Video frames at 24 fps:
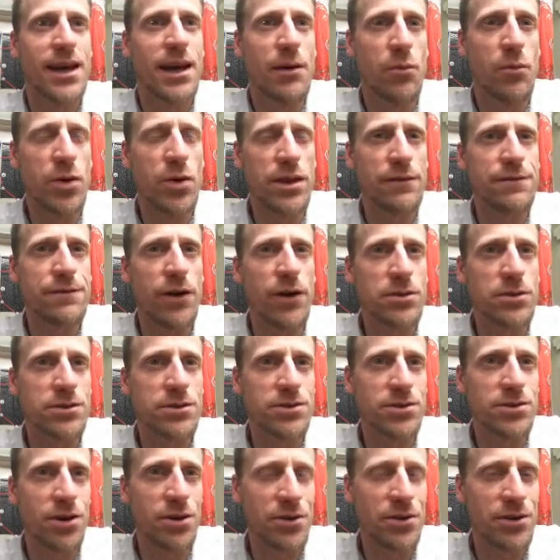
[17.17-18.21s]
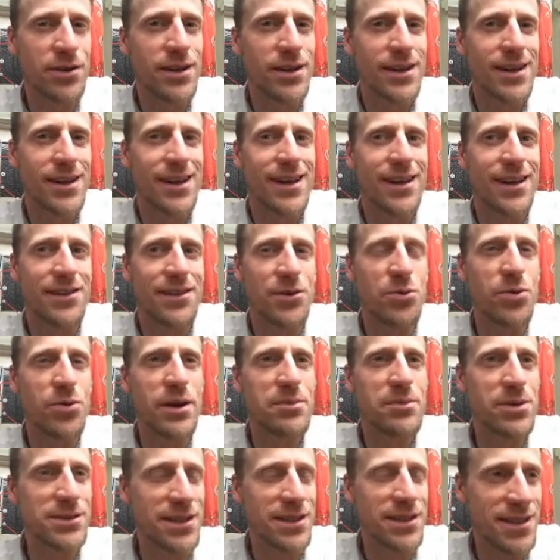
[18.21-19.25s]
with a focus on the
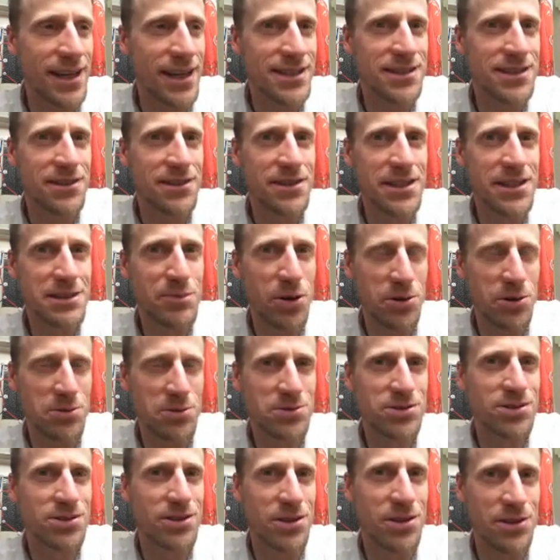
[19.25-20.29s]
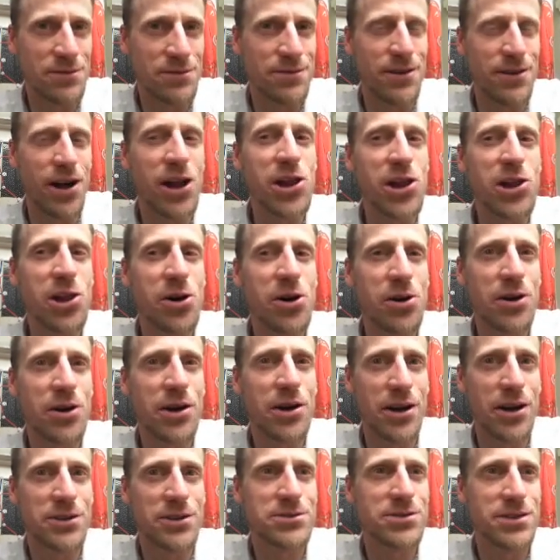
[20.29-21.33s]
representation of these models of along
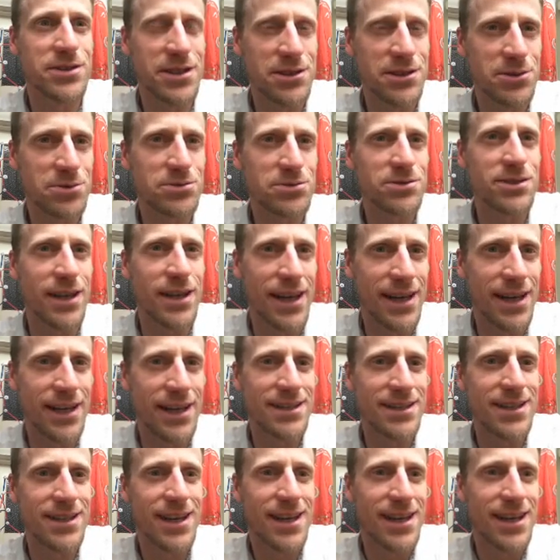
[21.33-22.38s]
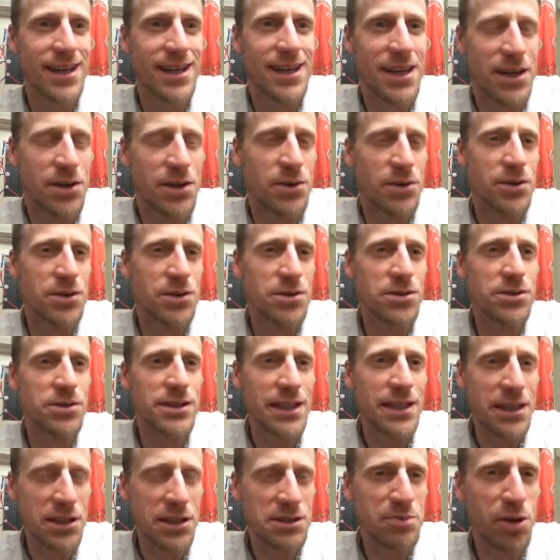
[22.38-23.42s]
coast signals, and
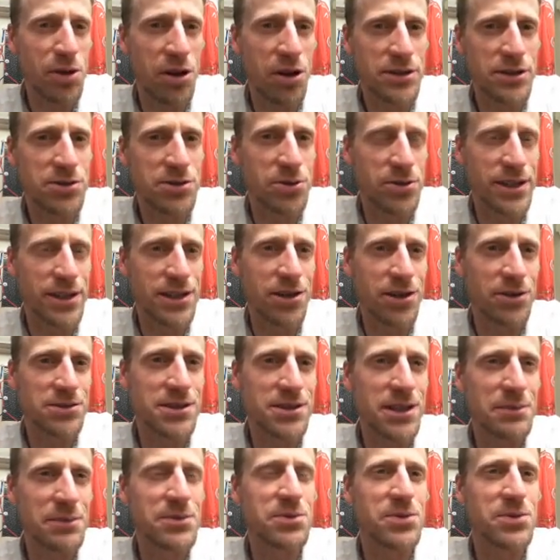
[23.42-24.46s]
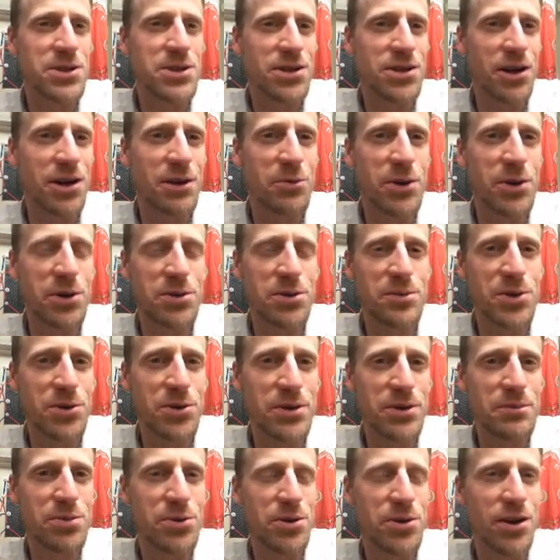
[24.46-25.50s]
using an exploratory concept which I welcome your
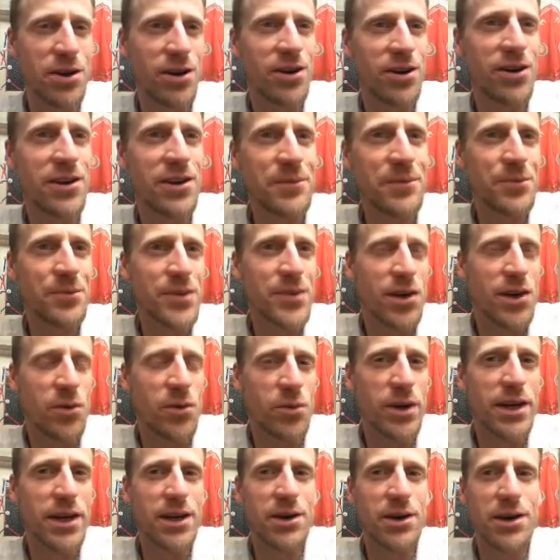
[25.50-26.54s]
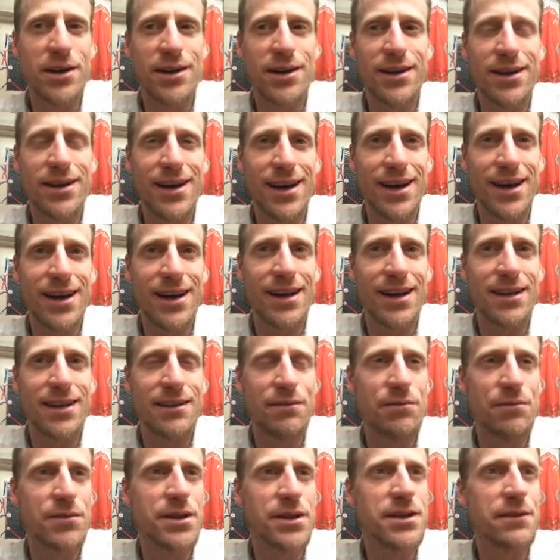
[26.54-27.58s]
input on, where the
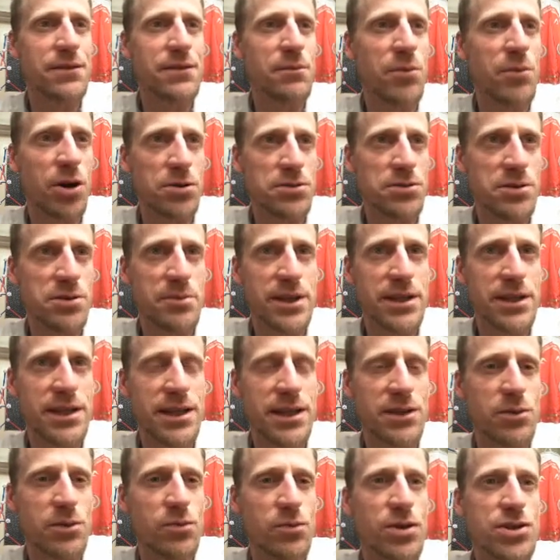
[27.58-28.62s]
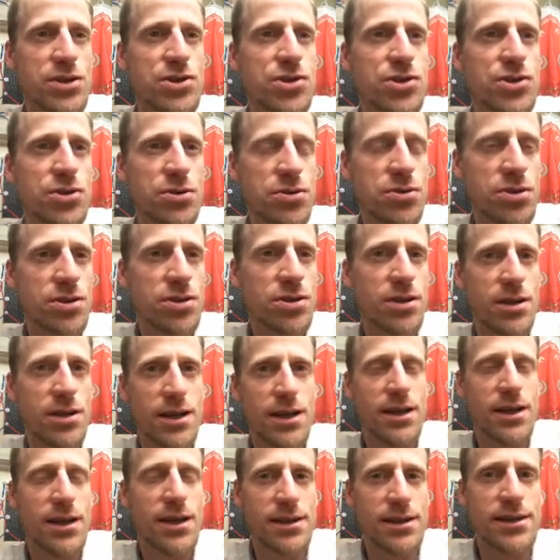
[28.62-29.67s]
different models are being reduced
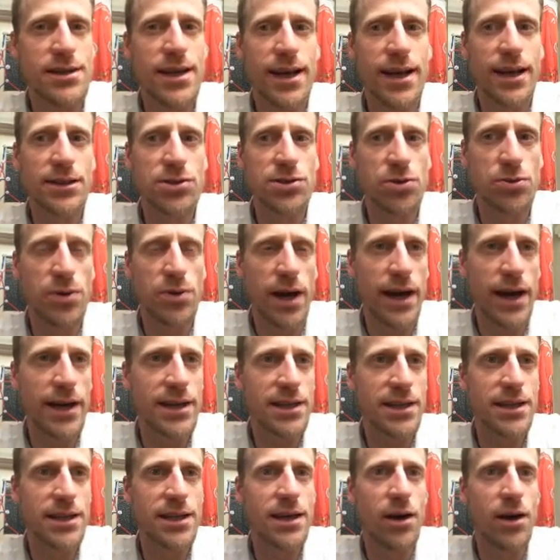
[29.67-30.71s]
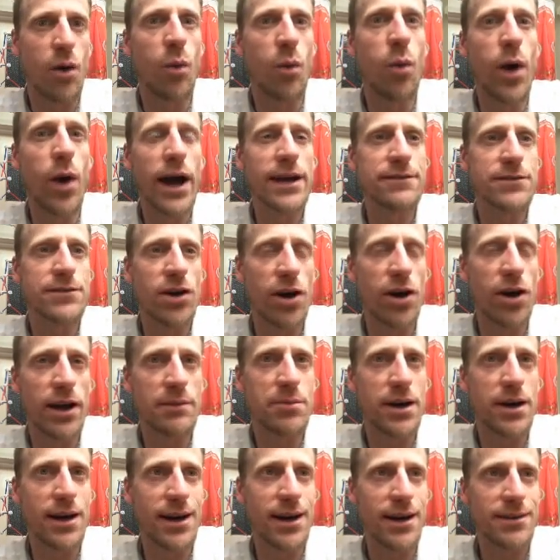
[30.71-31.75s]
down to a waveguide
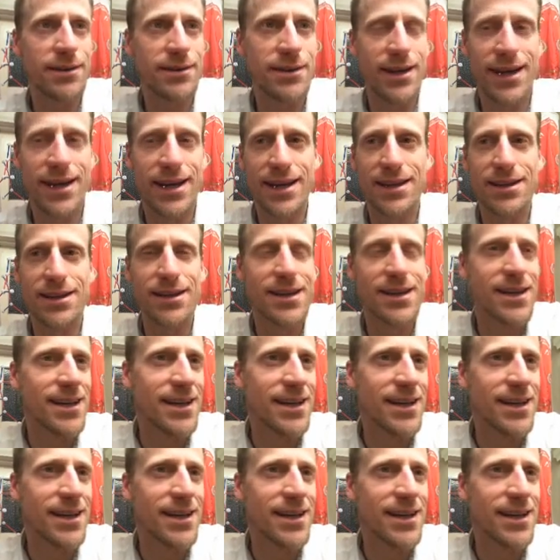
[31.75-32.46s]
path. And